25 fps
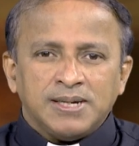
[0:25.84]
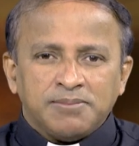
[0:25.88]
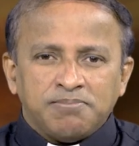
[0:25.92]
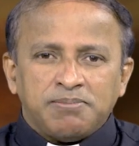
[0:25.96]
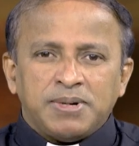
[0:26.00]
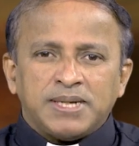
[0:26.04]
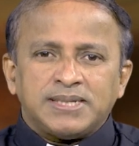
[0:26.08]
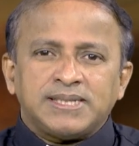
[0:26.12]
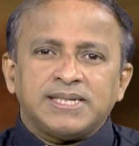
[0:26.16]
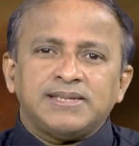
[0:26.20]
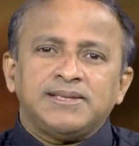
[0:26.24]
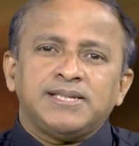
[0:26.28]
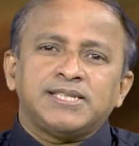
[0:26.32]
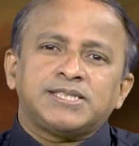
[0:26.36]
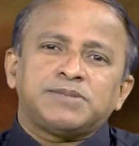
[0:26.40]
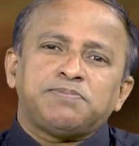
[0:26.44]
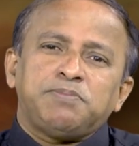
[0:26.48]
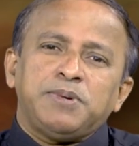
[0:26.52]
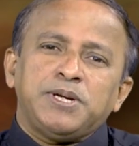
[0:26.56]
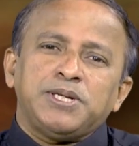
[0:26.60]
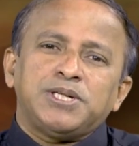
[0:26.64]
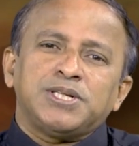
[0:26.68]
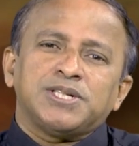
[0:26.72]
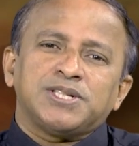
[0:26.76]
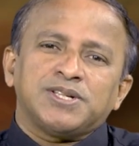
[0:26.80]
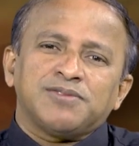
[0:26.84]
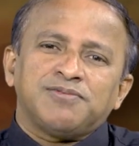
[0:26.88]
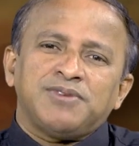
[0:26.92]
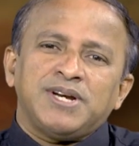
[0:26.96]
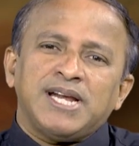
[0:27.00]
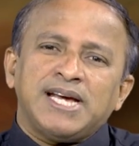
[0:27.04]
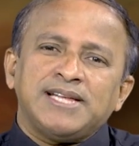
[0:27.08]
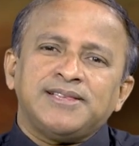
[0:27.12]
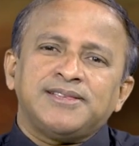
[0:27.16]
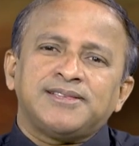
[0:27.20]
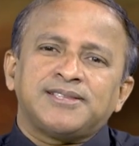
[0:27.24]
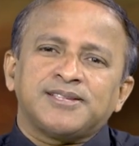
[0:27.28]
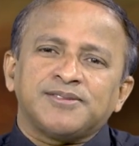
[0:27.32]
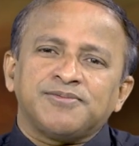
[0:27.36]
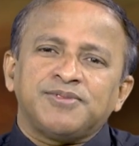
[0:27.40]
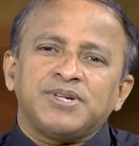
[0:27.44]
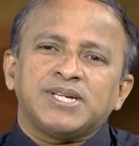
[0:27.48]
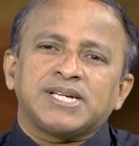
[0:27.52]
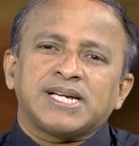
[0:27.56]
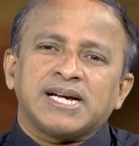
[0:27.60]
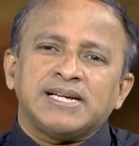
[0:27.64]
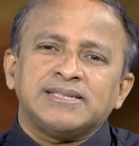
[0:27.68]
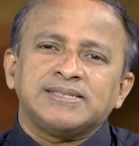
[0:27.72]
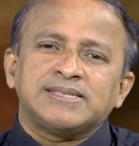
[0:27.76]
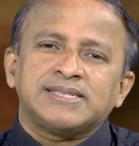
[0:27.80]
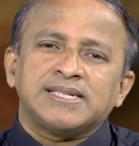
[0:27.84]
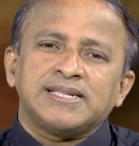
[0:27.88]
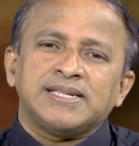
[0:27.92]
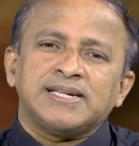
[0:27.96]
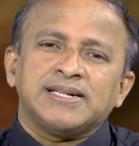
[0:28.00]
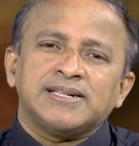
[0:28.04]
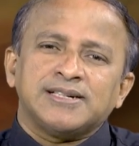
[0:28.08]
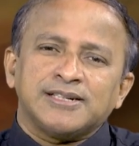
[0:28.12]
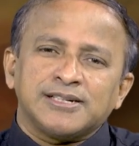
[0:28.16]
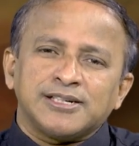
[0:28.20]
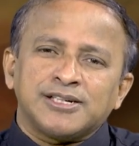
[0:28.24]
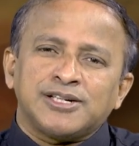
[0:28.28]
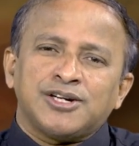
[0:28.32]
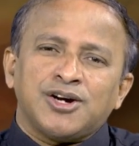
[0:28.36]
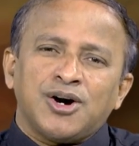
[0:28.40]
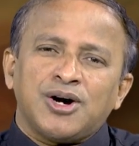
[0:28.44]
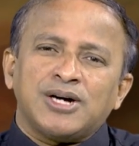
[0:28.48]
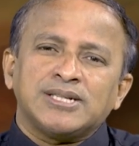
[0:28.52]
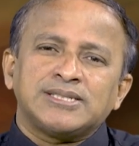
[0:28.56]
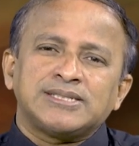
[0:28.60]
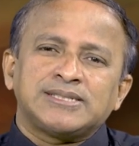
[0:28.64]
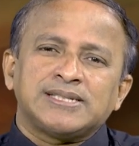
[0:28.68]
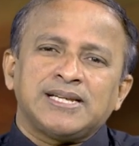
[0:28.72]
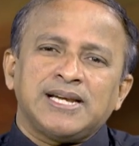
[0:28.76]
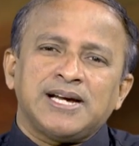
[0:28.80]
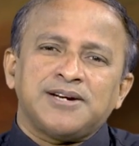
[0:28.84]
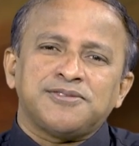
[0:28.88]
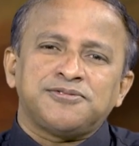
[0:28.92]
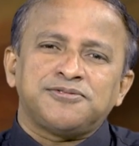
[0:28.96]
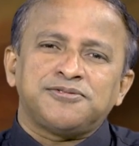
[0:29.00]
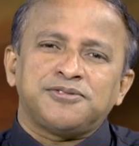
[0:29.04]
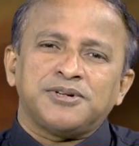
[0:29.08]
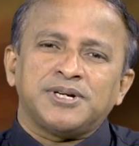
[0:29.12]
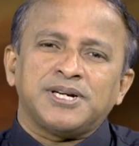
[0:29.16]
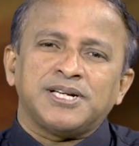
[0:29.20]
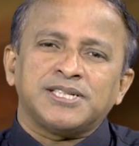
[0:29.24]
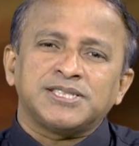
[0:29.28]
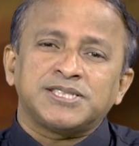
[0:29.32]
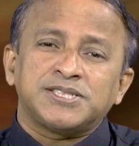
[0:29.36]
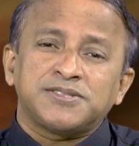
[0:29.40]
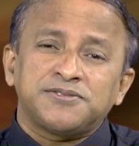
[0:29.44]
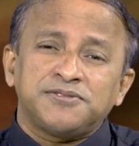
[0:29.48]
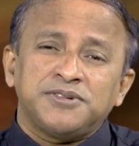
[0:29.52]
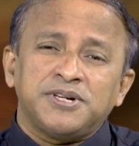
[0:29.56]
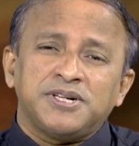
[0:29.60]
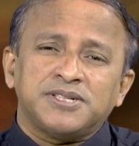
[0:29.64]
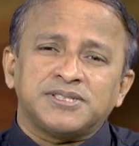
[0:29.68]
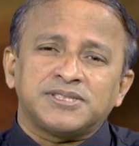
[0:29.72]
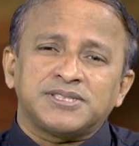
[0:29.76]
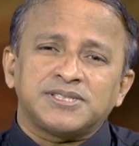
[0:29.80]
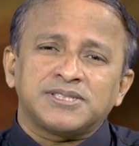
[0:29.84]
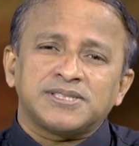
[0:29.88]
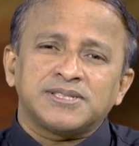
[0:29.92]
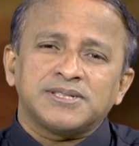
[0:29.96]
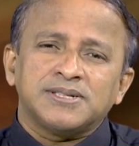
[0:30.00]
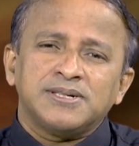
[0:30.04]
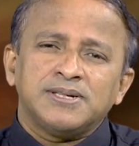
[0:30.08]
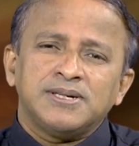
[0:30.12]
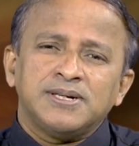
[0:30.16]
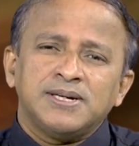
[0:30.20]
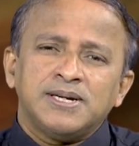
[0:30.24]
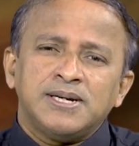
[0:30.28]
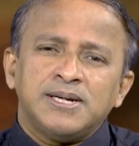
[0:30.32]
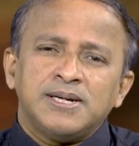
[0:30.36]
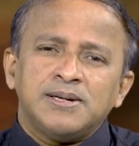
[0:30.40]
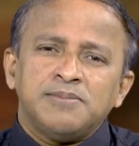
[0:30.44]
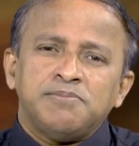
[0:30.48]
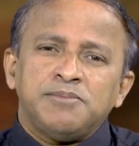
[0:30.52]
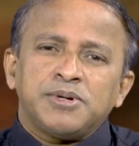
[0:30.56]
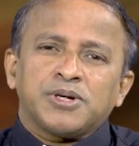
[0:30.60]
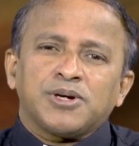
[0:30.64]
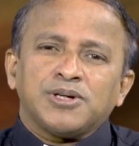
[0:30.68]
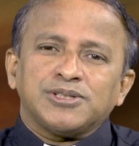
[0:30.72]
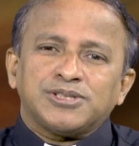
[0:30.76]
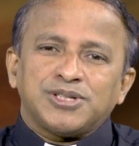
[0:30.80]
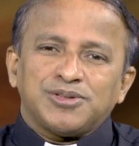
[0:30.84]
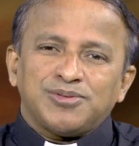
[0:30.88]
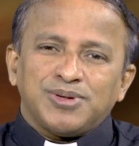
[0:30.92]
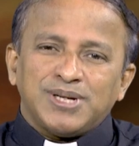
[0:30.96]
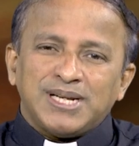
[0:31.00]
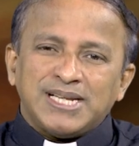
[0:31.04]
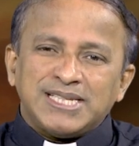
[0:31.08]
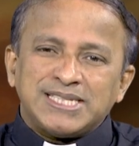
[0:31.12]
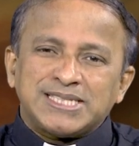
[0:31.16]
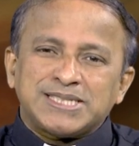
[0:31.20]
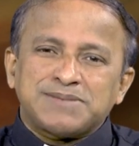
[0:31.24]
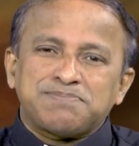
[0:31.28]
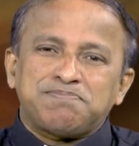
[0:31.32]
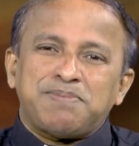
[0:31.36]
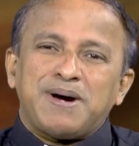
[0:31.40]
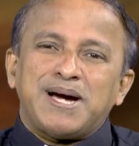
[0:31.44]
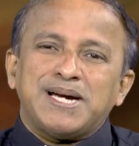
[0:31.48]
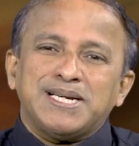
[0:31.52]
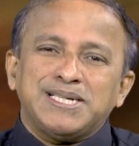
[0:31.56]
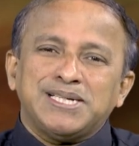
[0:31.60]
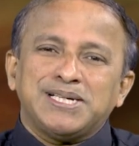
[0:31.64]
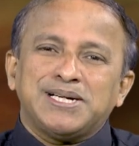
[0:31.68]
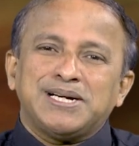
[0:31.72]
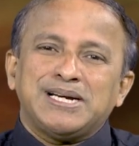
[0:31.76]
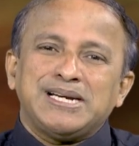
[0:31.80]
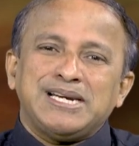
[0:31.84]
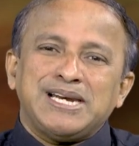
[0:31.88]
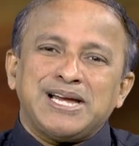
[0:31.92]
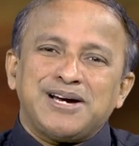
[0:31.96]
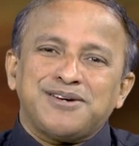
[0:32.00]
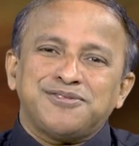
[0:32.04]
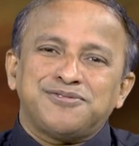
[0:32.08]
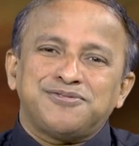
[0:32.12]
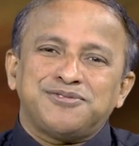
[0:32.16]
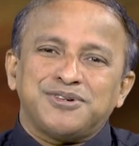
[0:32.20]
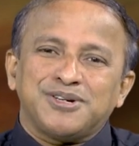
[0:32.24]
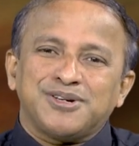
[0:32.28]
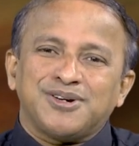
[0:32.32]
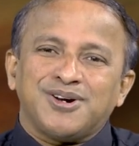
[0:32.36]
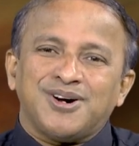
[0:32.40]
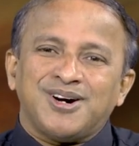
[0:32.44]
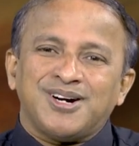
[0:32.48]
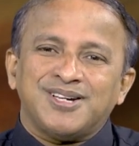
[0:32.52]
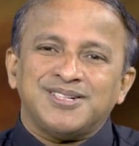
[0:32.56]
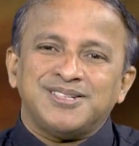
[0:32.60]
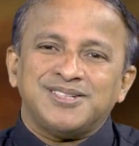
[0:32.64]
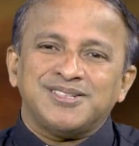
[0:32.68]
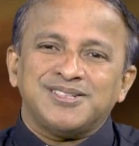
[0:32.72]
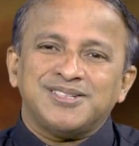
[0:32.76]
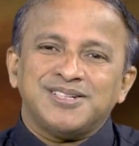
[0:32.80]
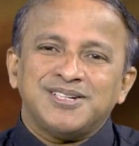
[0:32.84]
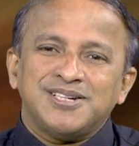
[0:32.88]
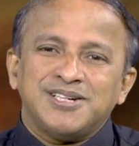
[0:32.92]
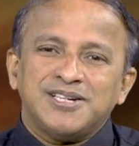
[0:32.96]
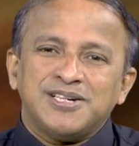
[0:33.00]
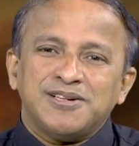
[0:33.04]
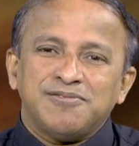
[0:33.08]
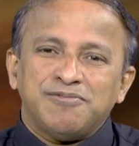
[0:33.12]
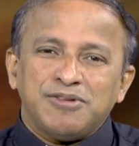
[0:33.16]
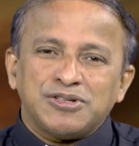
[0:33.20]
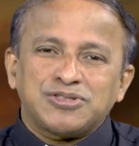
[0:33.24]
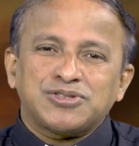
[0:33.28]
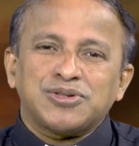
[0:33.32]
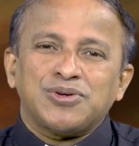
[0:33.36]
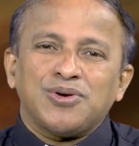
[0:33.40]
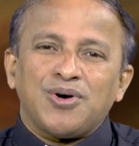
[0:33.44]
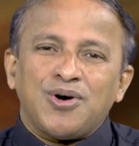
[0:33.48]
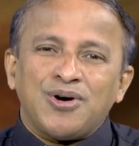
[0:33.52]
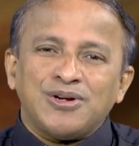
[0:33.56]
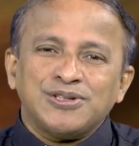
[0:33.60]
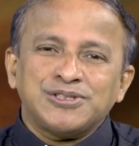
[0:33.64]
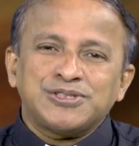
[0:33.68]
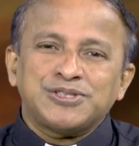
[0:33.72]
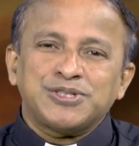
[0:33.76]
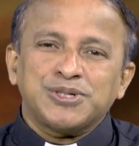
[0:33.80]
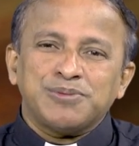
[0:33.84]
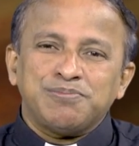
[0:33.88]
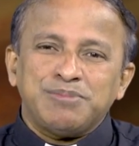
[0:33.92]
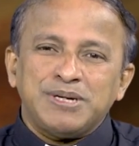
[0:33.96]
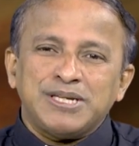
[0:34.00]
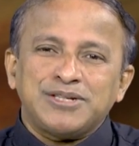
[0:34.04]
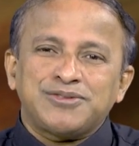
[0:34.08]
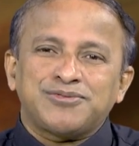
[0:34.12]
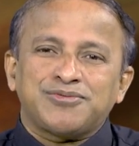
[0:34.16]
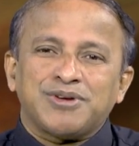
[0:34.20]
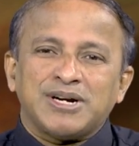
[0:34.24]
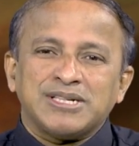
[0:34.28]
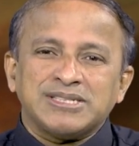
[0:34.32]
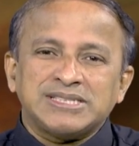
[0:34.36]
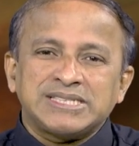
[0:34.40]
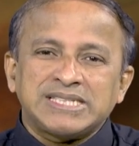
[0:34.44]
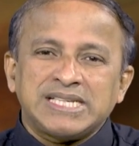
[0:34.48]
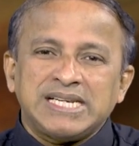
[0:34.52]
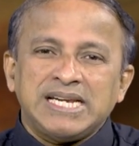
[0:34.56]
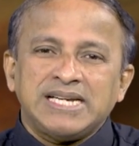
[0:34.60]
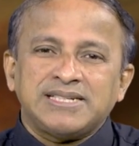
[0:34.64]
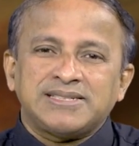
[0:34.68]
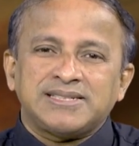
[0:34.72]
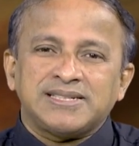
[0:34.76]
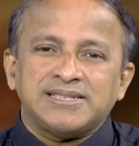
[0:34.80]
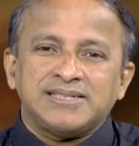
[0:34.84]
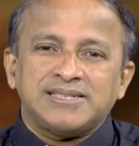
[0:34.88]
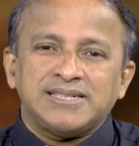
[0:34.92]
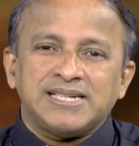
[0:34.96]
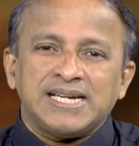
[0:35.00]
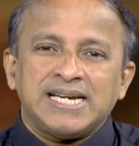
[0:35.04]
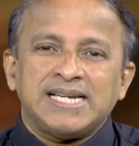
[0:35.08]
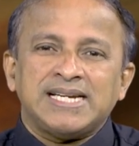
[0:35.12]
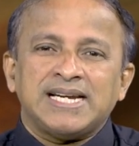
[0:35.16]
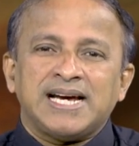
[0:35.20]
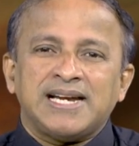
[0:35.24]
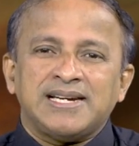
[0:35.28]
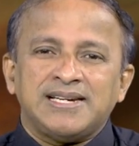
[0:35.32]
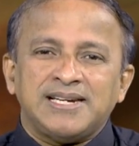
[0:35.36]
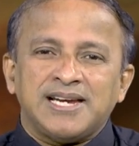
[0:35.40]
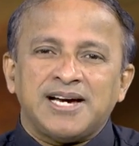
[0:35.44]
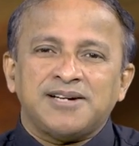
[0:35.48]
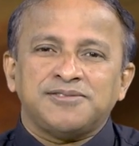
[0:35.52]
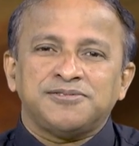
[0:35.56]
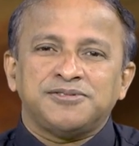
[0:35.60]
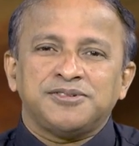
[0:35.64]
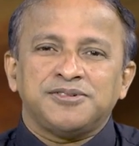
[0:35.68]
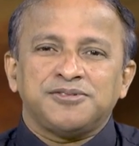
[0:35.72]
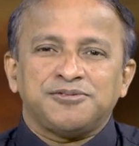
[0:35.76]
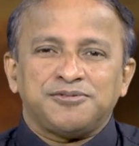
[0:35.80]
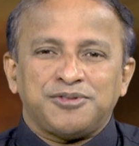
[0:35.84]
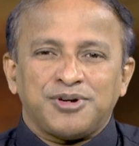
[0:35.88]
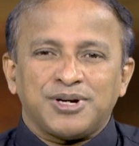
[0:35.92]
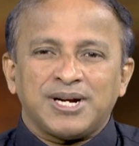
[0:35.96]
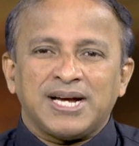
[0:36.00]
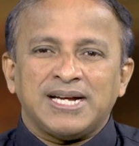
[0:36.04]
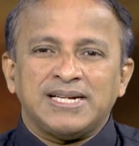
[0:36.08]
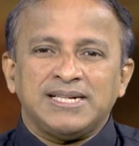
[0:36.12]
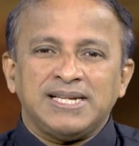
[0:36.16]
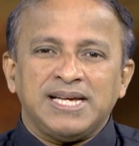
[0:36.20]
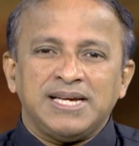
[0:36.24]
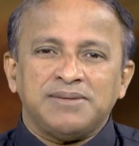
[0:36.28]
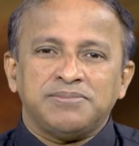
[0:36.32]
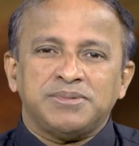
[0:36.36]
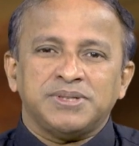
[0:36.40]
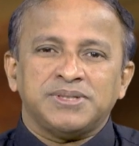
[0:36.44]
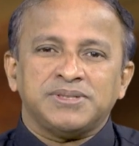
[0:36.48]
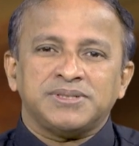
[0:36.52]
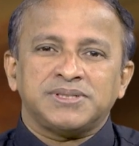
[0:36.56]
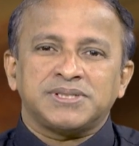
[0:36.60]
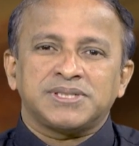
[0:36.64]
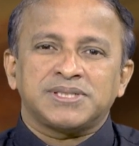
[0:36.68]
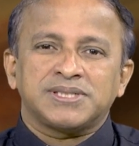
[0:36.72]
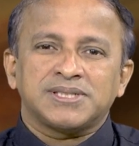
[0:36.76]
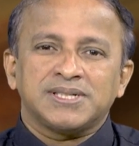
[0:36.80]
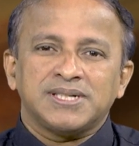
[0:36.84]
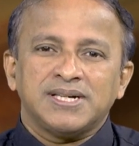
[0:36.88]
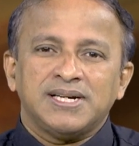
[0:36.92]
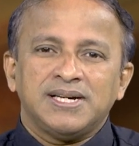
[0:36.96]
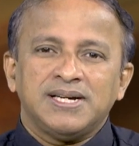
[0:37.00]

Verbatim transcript: But in this period of Lent, we consider God's love for us first because it will inspire a love for God, which will also be translated in our love for our neighbors.